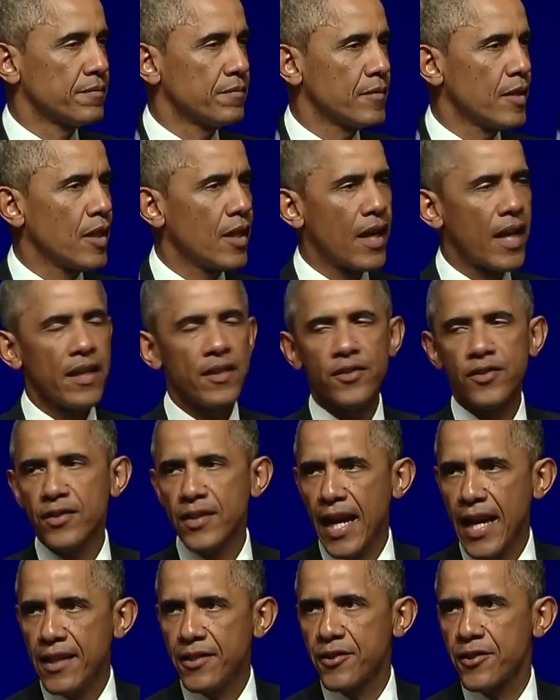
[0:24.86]
The United
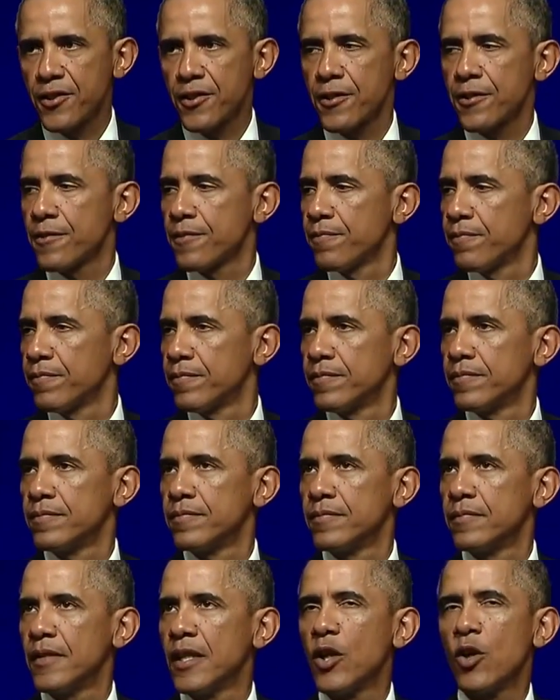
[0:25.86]
States,
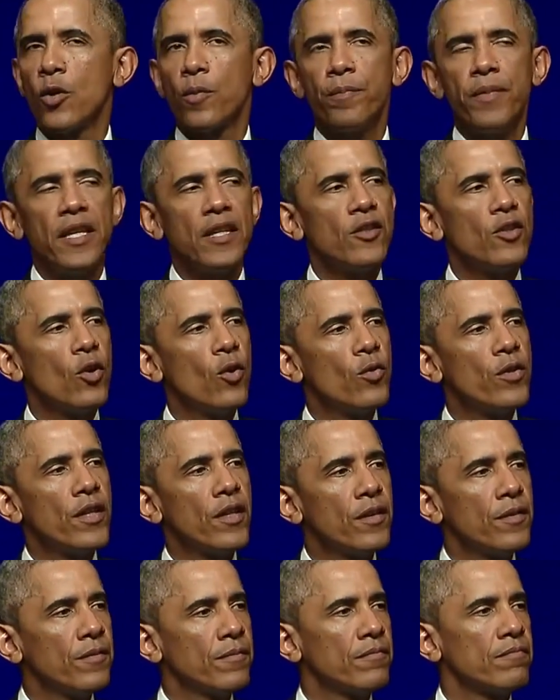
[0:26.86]
the European
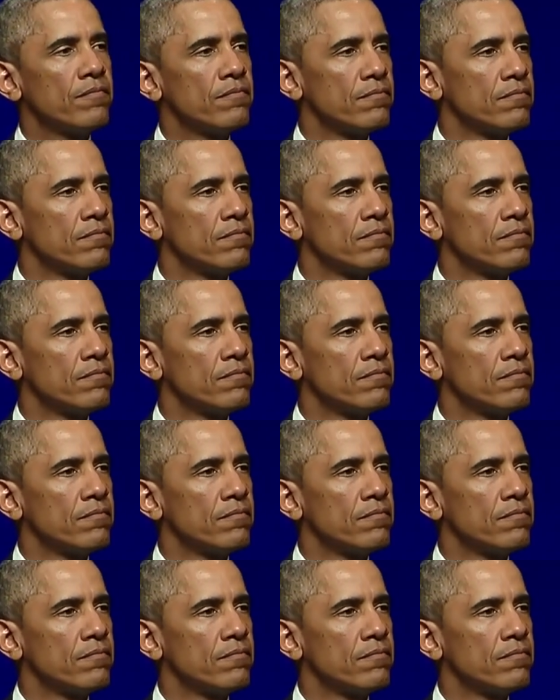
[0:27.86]
Union,